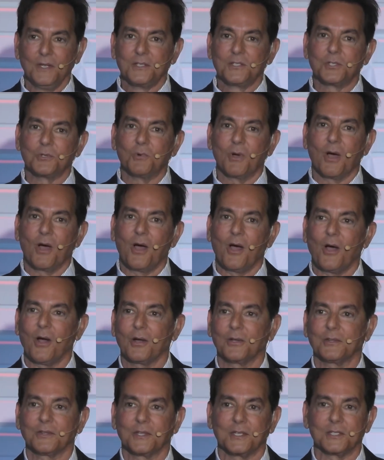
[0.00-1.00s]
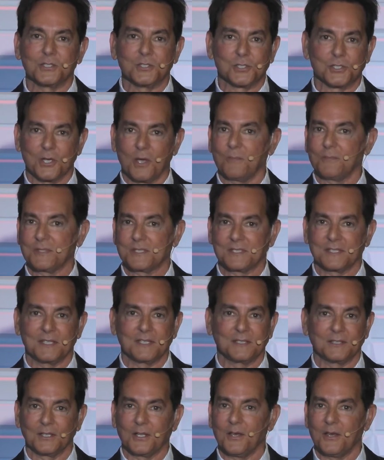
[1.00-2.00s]
to a heart that jumps
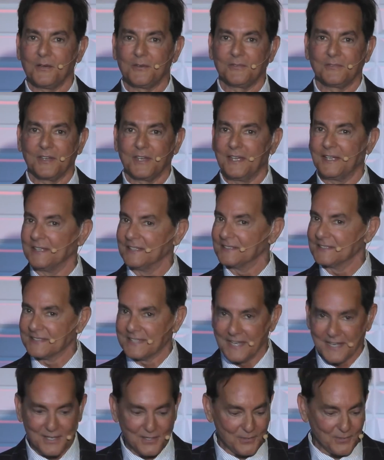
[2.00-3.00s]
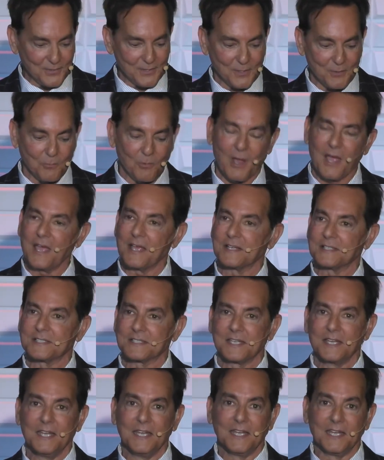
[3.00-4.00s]
in love and a tail that
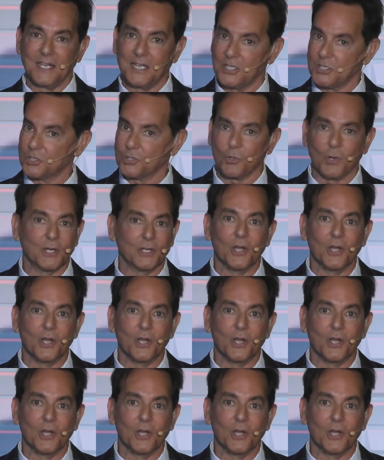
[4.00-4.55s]
wags in joy.